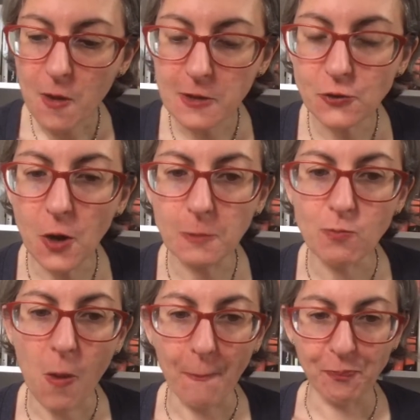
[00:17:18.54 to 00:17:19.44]
So
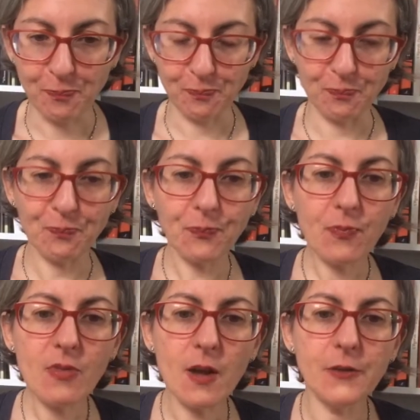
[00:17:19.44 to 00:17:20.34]

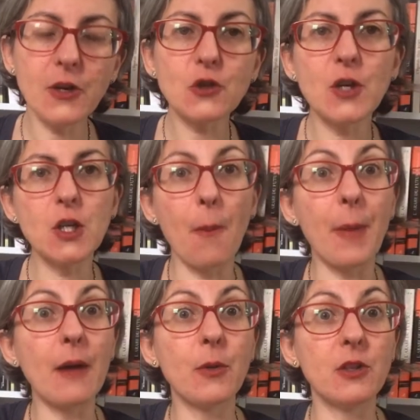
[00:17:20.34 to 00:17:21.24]
it's actually not
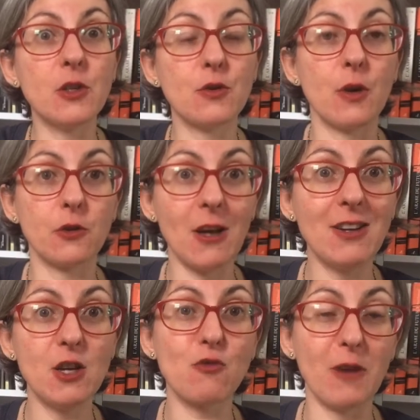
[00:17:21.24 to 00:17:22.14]
bad with this
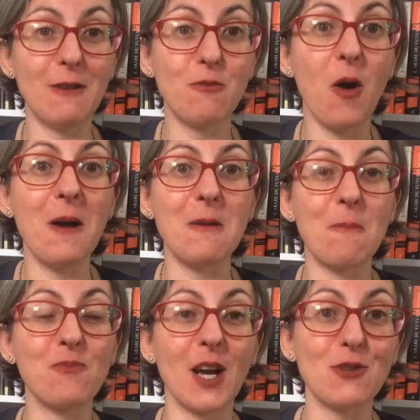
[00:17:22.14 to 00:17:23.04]
tannic red wine,
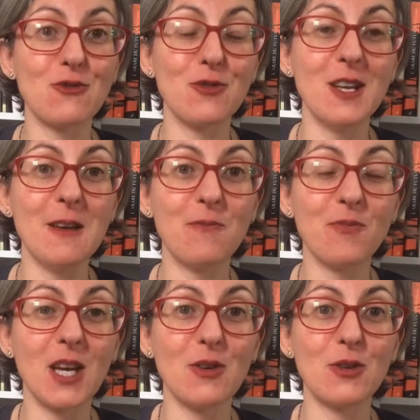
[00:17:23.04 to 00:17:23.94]
actually,
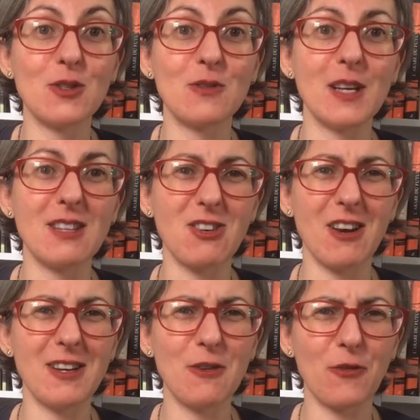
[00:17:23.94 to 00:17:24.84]
because it
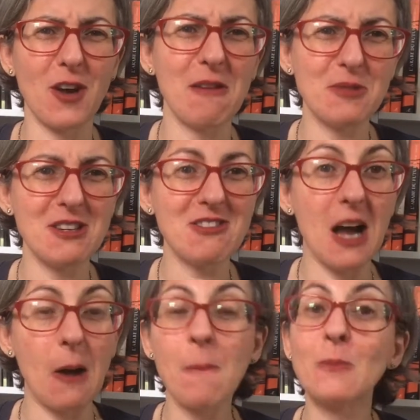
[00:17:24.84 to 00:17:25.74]
kind of calms it
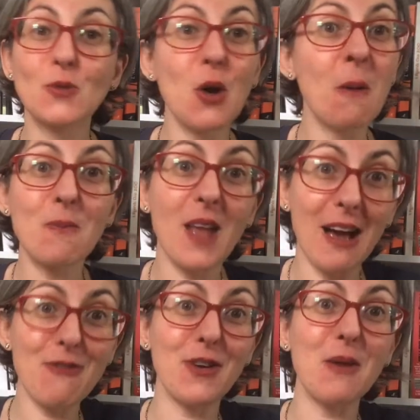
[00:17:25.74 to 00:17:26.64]
down. So
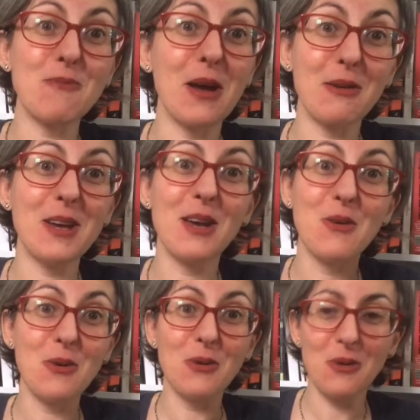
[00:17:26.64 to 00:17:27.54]
I found a pairing,
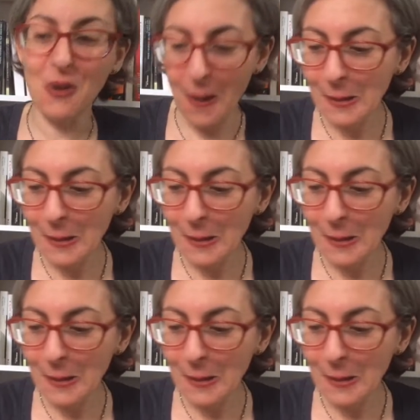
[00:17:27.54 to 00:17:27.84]
hoo-hoo.